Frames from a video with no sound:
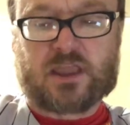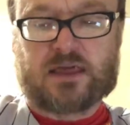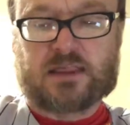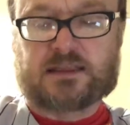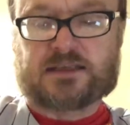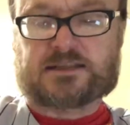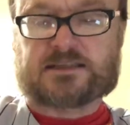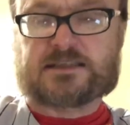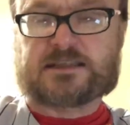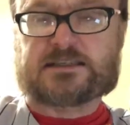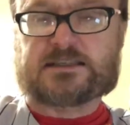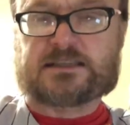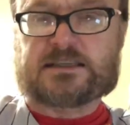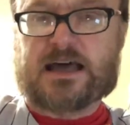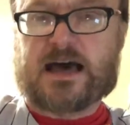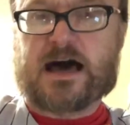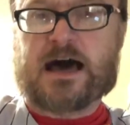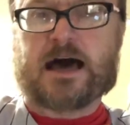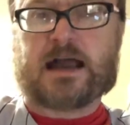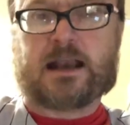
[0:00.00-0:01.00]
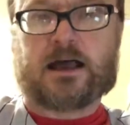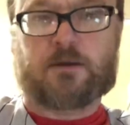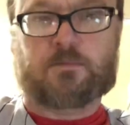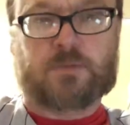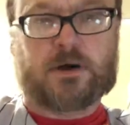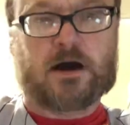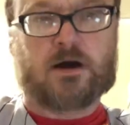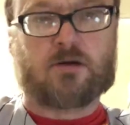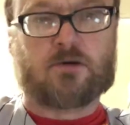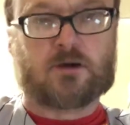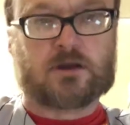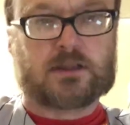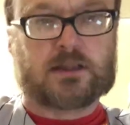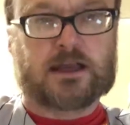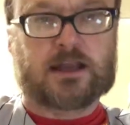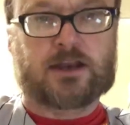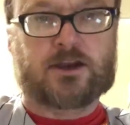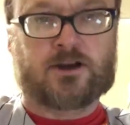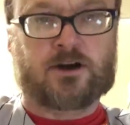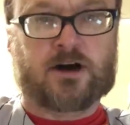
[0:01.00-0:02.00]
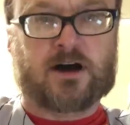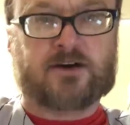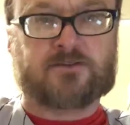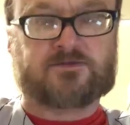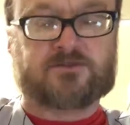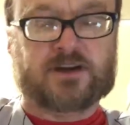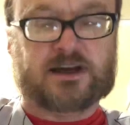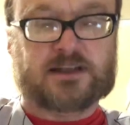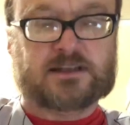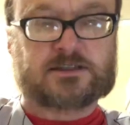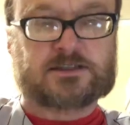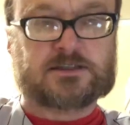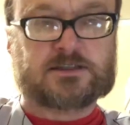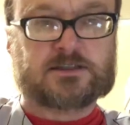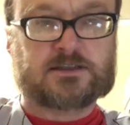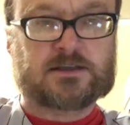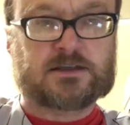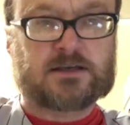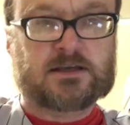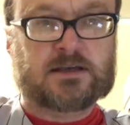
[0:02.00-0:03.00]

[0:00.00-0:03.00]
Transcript: This is not a power laden offense.